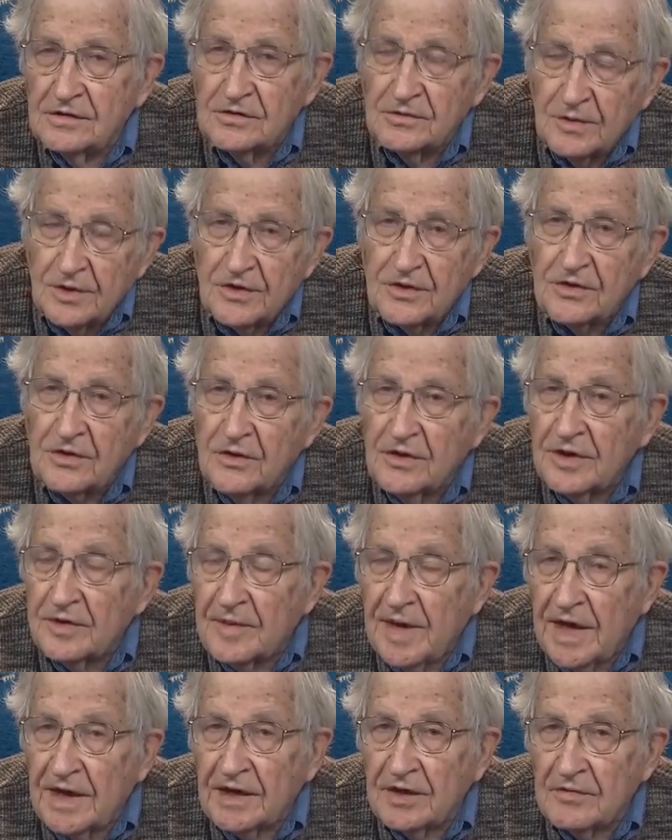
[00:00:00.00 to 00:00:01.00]
it's worth going
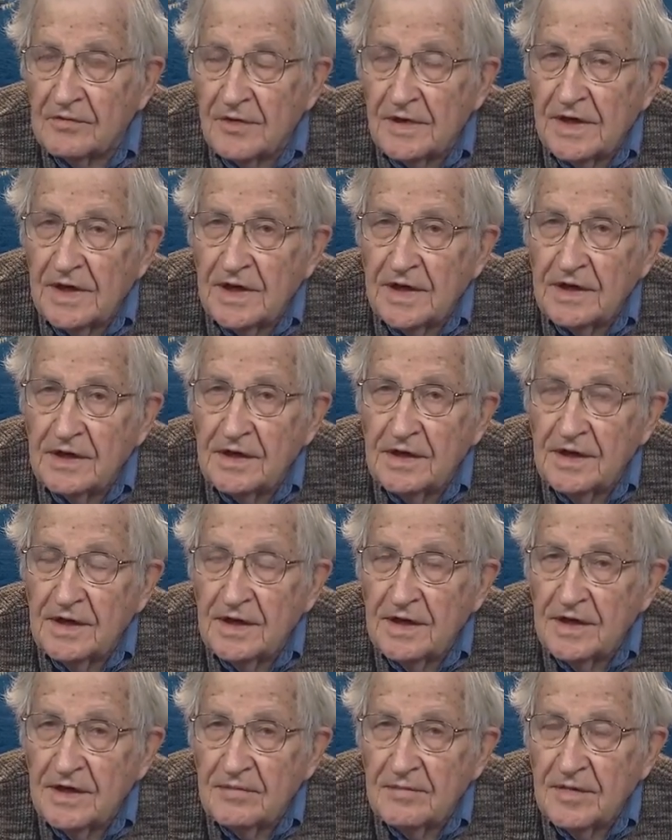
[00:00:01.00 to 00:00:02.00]
back and reading,
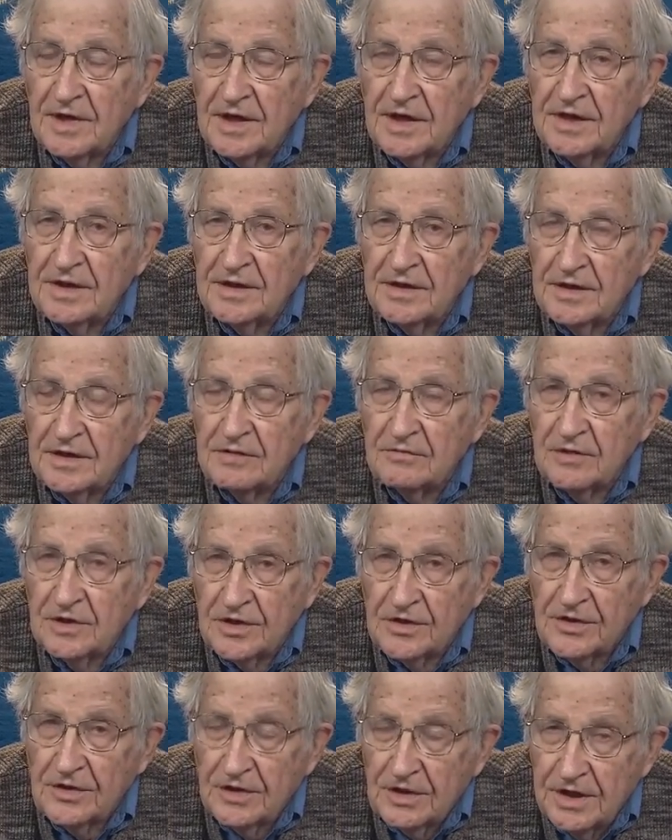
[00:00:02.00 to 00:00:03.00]
by one
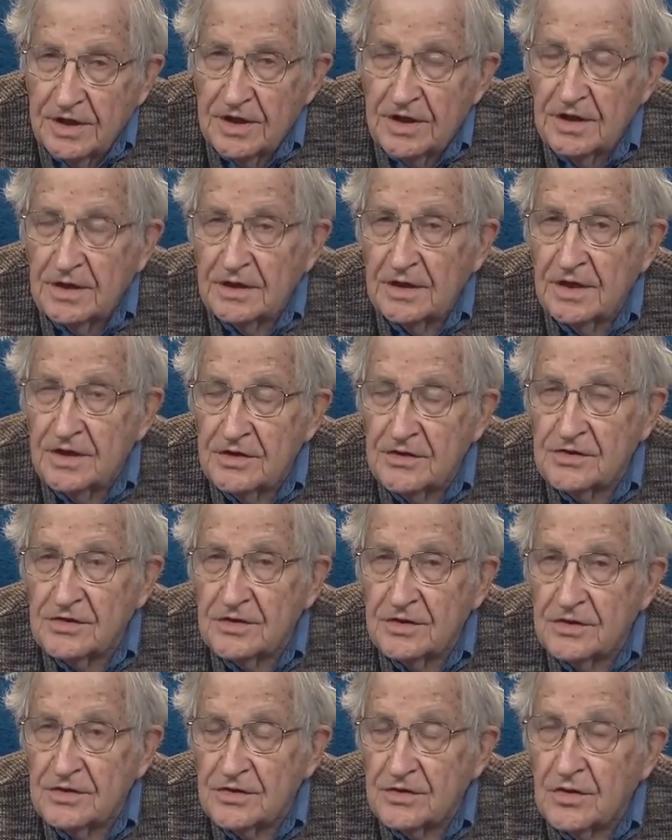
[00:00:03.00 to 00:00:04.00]
of the leading
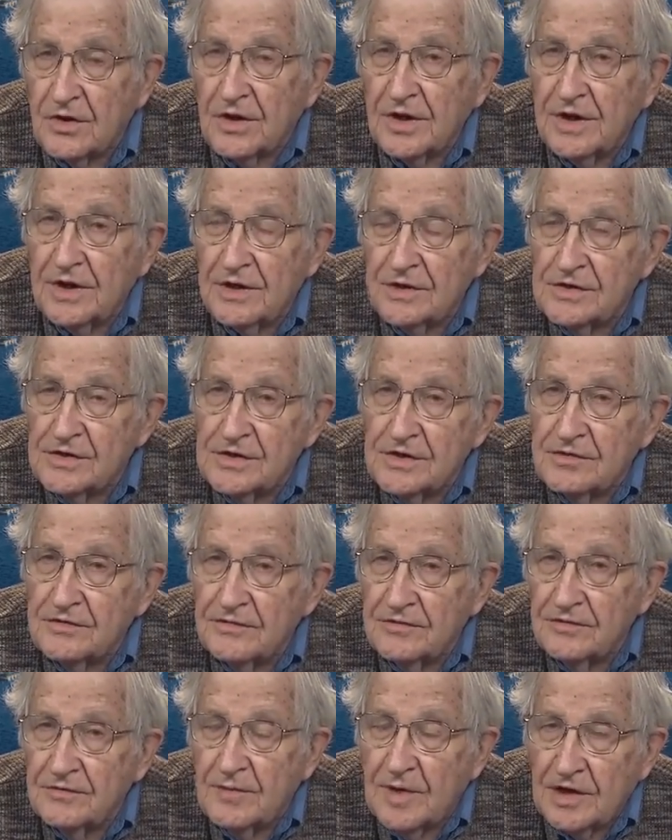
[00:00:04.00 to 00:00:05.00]
historians
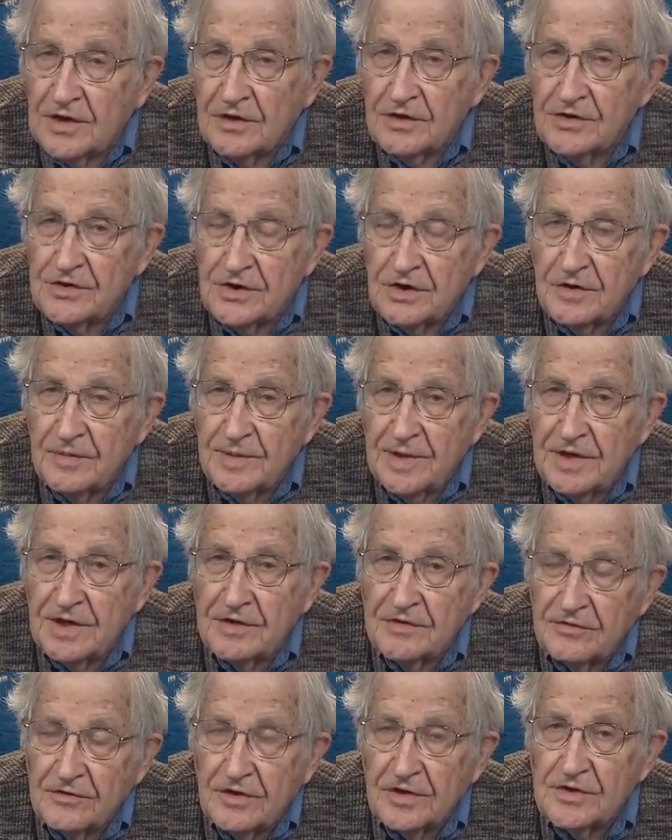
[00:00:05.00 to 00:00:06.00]
of modern
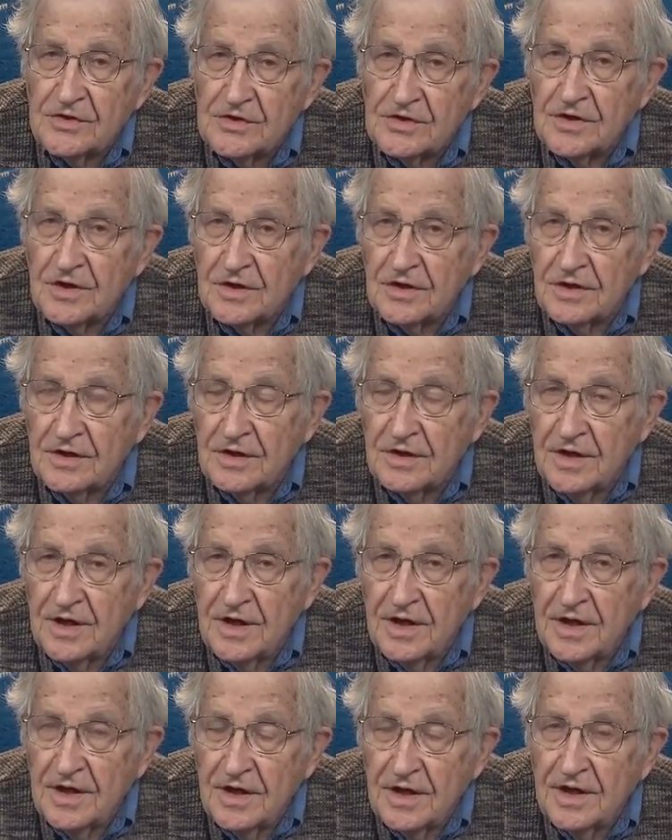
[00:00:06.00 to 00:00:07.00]
Germany, Fritz Stern.
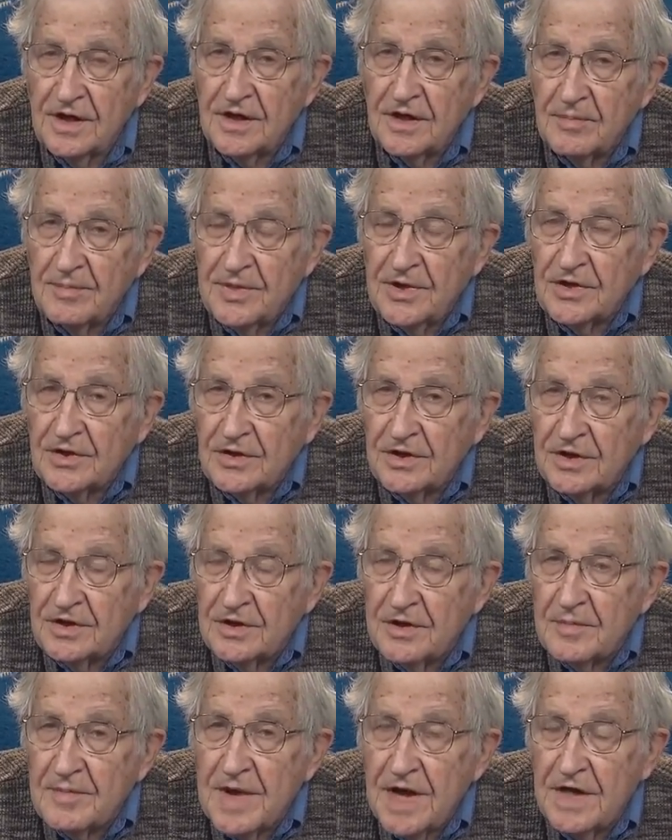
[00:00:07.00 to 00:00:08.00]
It appeared
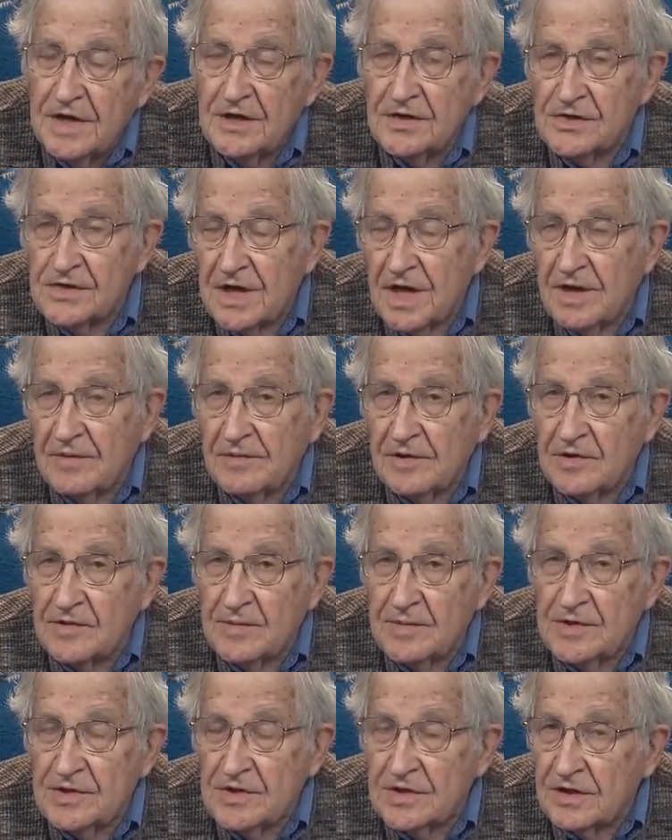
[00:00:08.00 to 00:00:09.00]
in the main
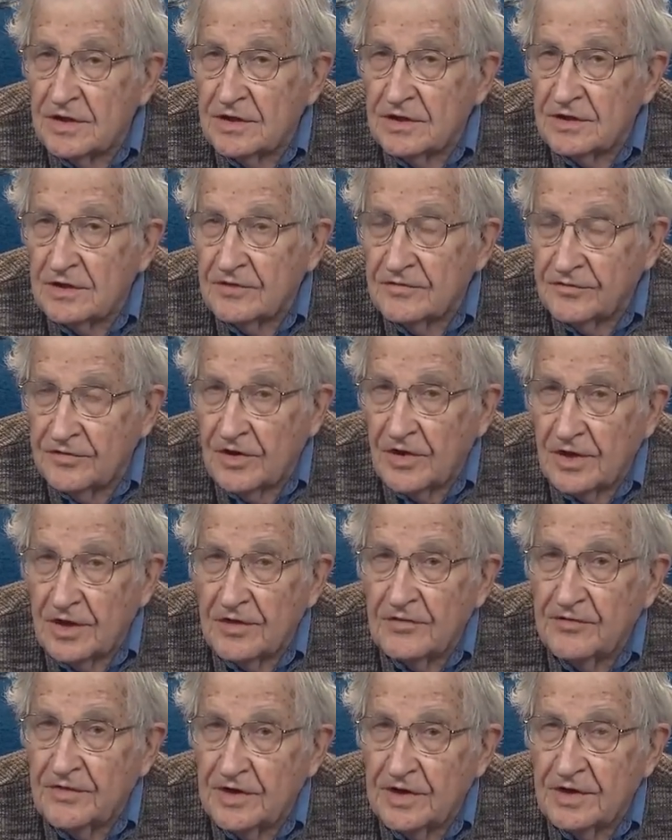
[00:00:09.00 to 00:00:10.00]
establishment journal, Foreign
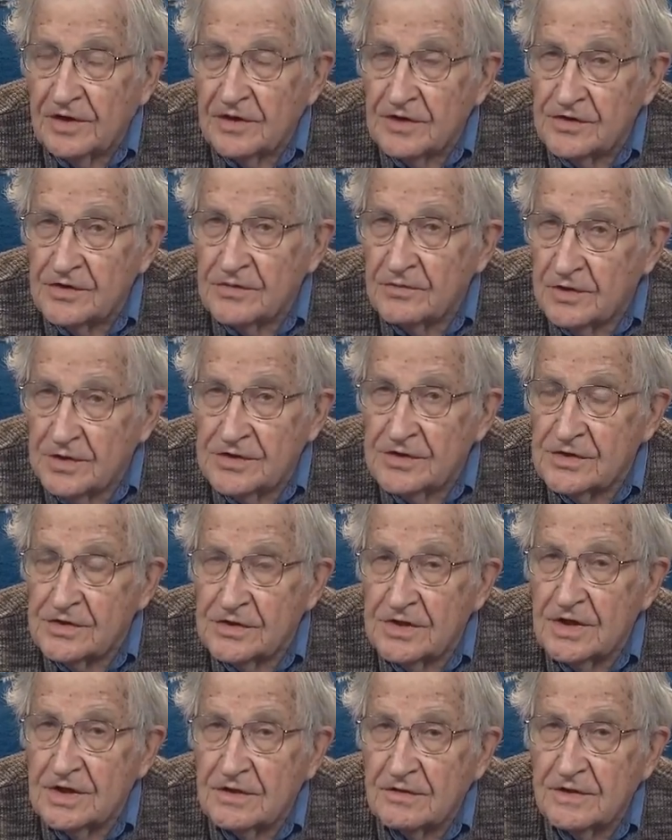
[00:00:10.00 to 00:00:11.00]
Affairs. It wasn't
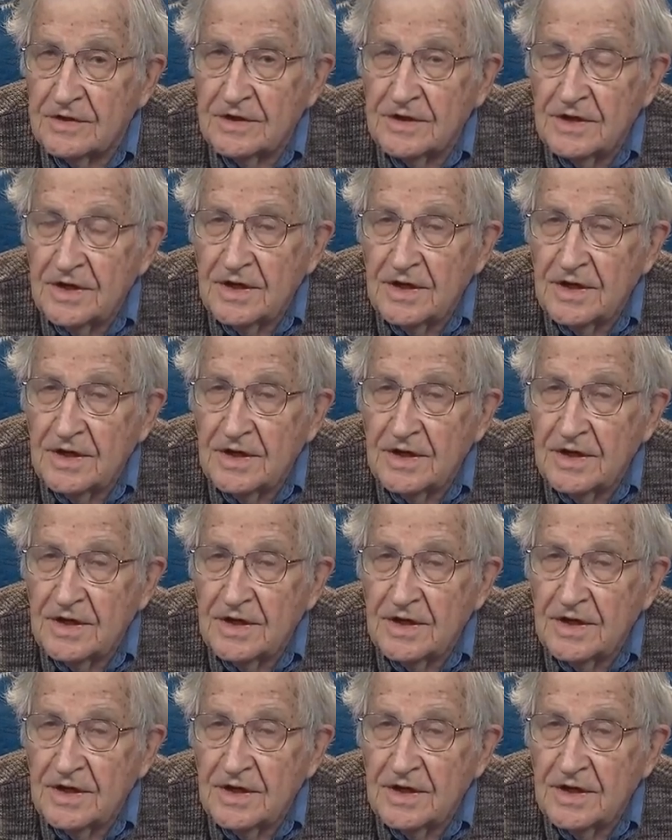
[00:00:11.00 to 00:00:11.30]
secret.